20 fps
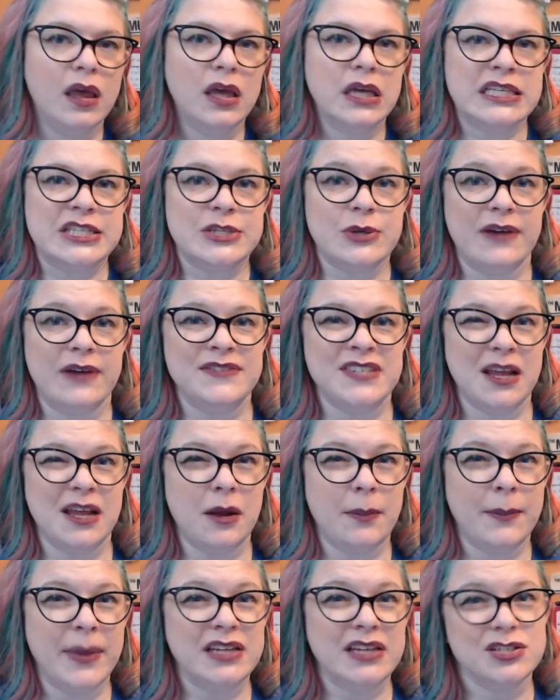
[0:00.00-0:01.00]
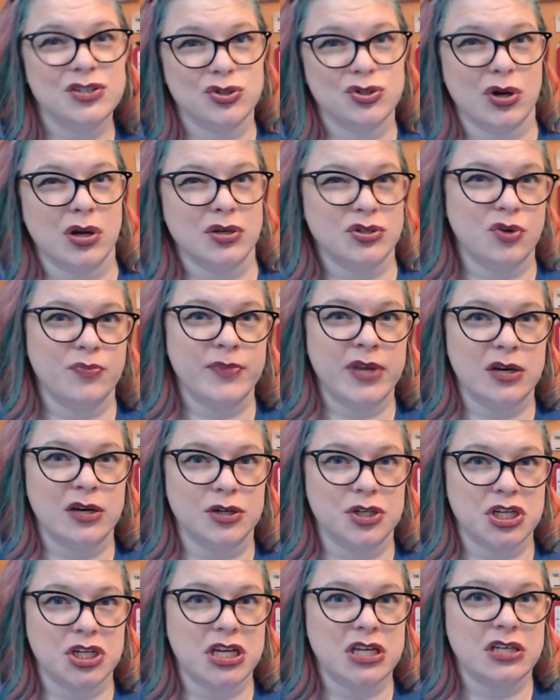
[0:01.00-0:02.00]
So I've set up my Destructometer
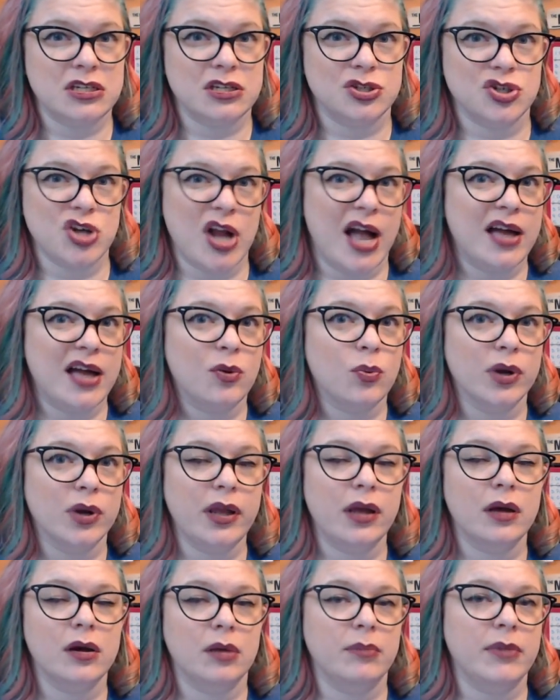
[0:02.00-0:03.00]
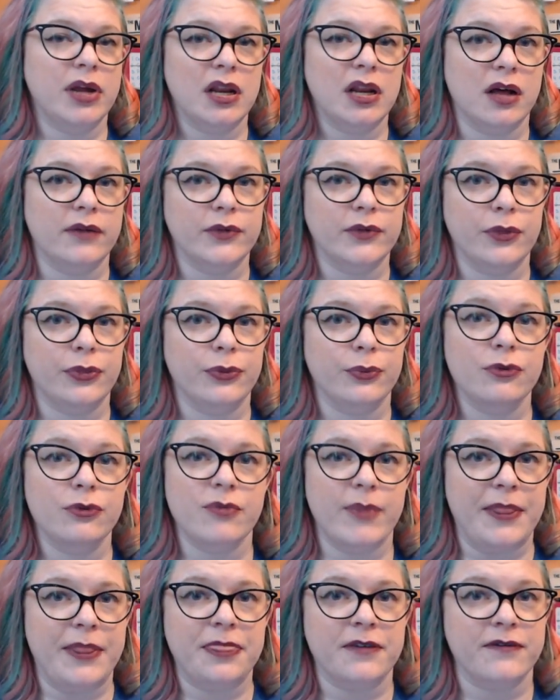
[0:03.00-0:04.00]
sheet to track working on my novel through the
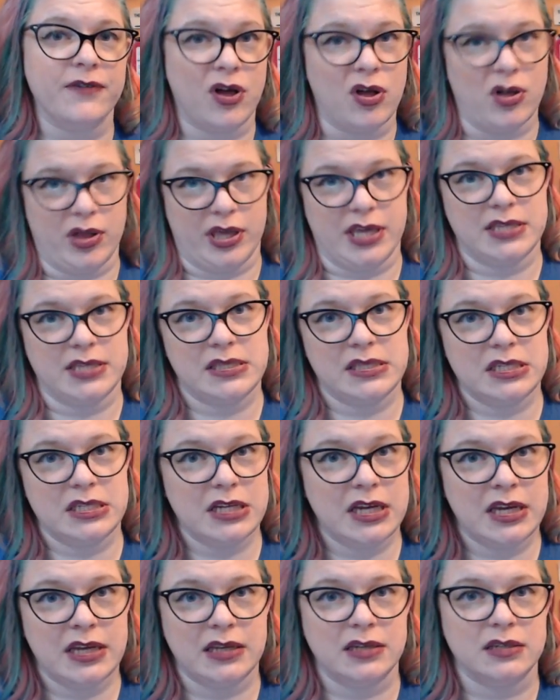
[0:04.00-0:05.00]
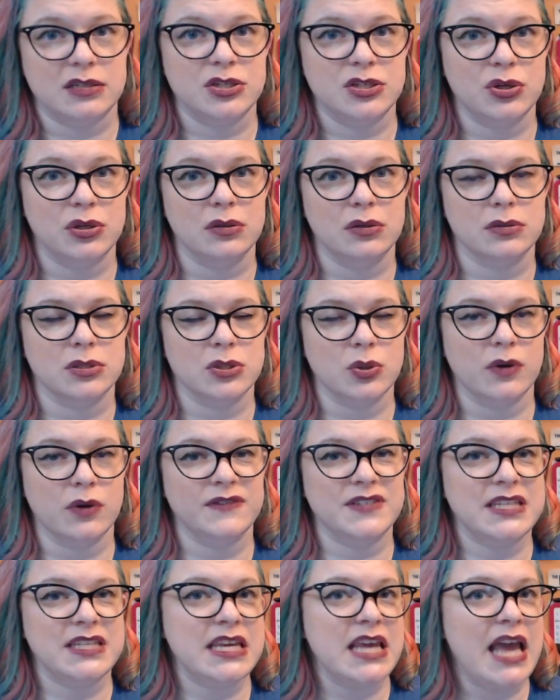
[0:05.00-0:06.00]
month of August and to sort of
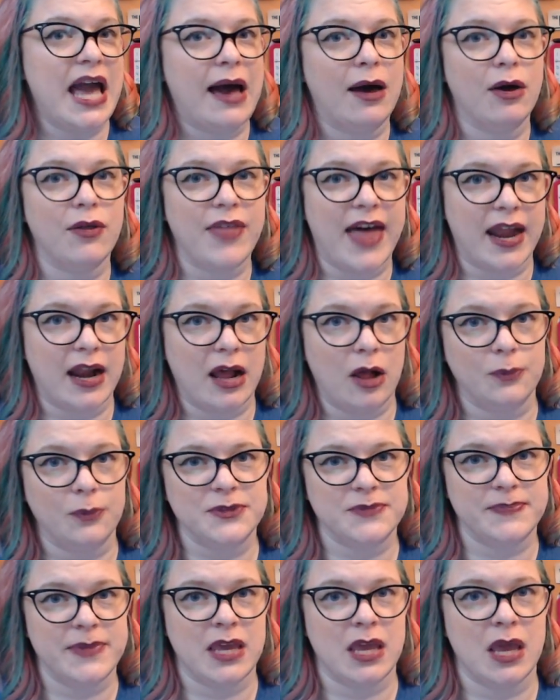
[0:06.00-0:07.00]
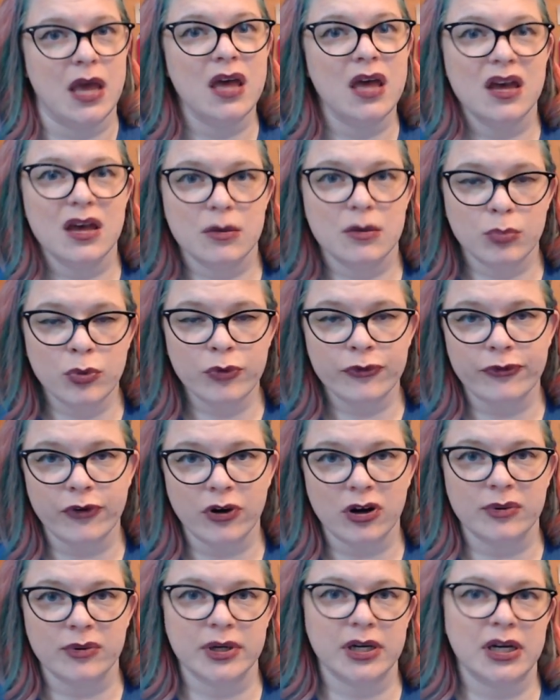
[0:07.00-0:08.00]
see how that helps me move
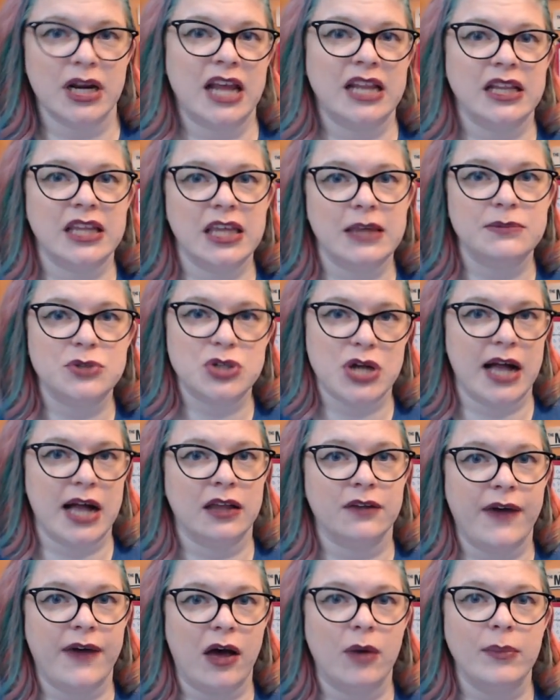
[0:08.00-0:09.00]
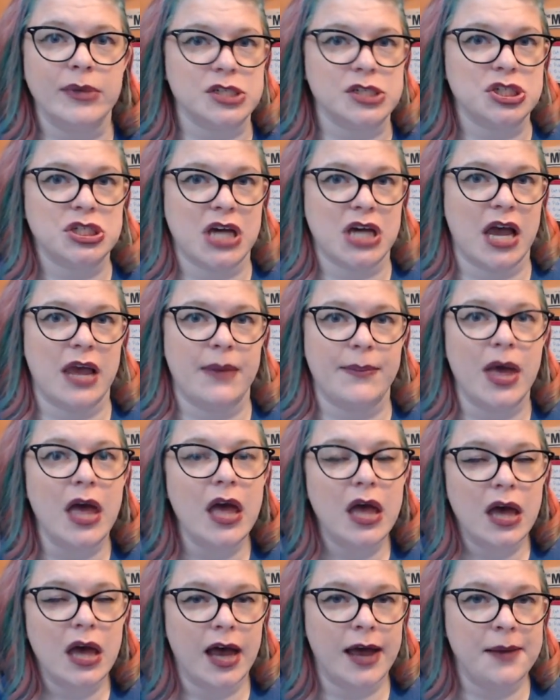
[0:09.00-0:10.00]
forward and keep track of how much time
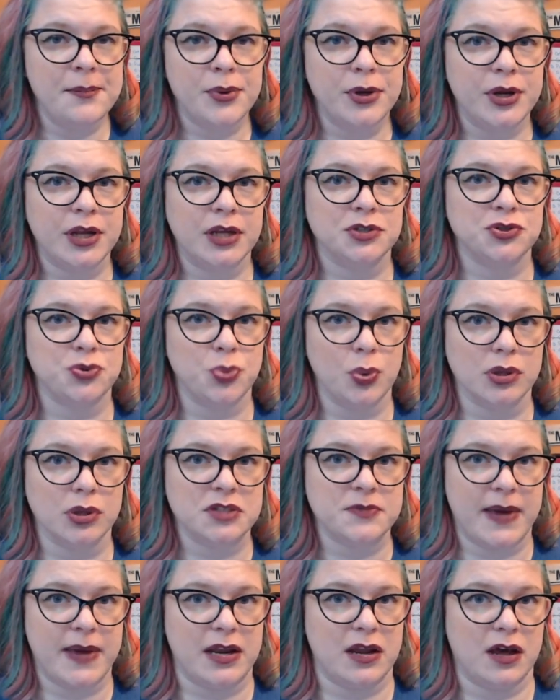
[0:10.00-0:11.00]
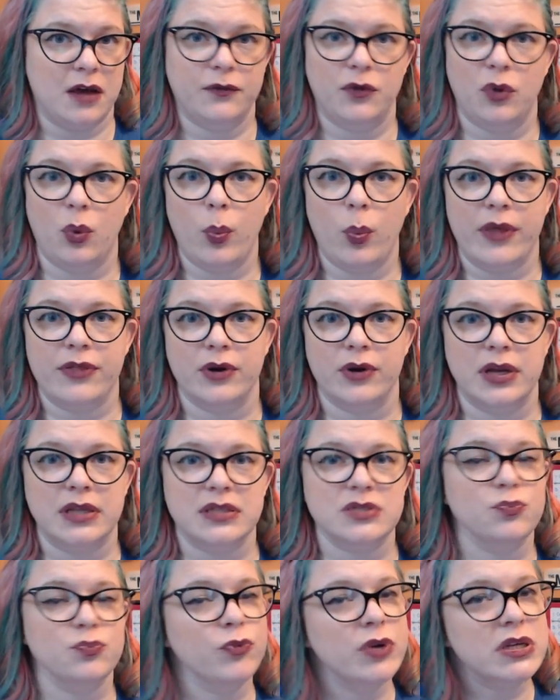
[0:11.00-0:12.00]
I'm putting towards my novel, whether
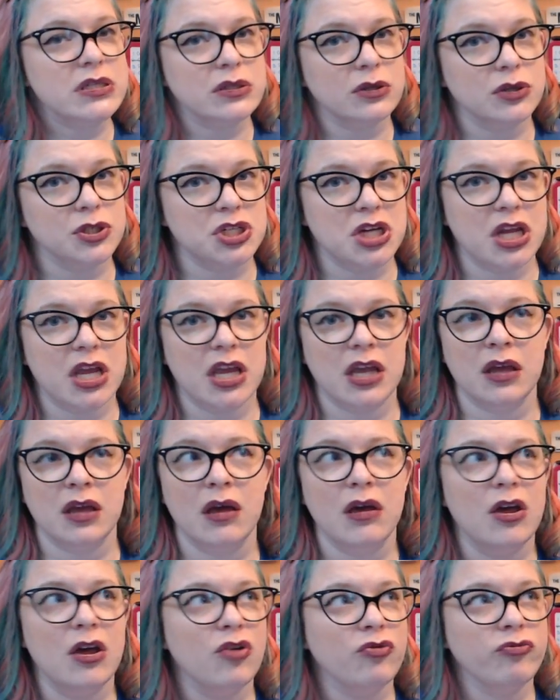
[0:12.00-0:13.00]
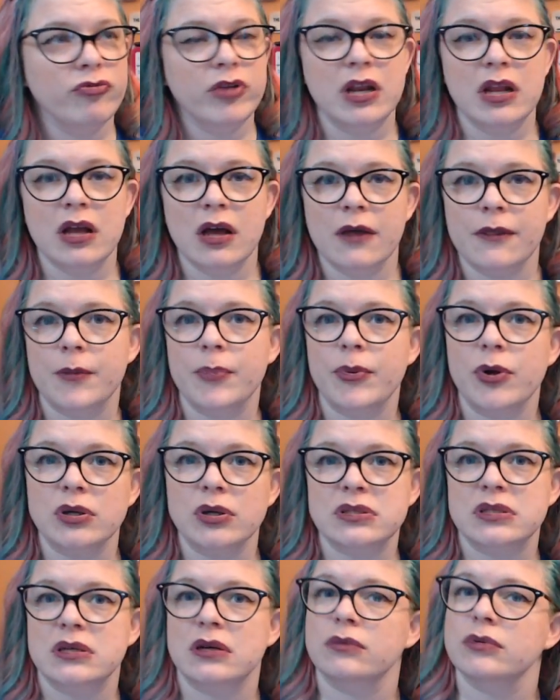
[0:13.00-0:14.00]
it's researching, reading other
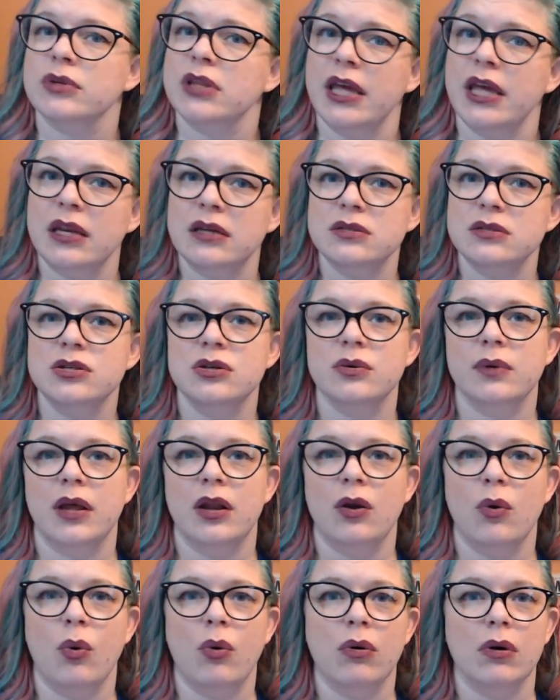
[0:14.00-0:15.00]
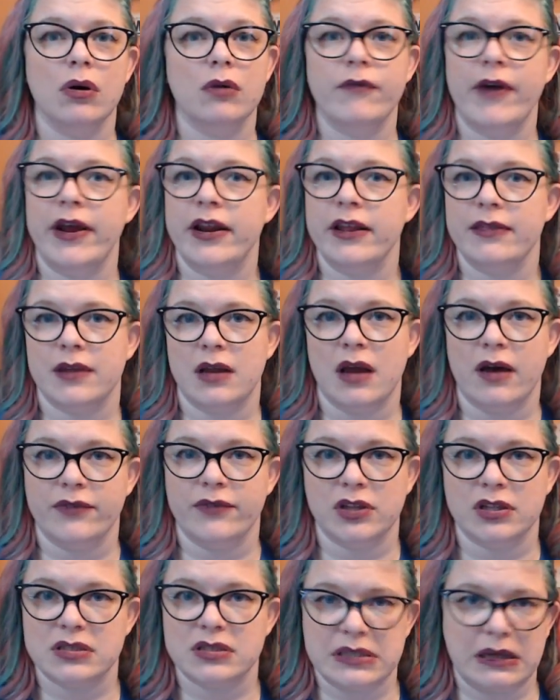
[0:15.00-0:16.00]
books that are related to it, or writing the
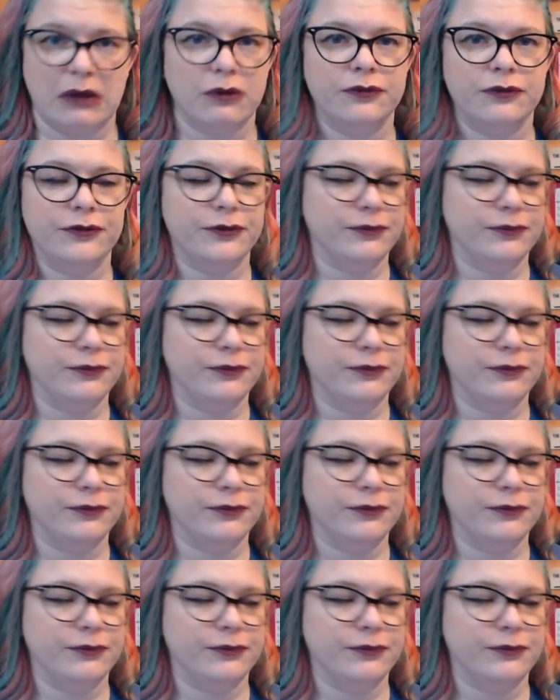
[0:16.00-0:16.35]
novel itself.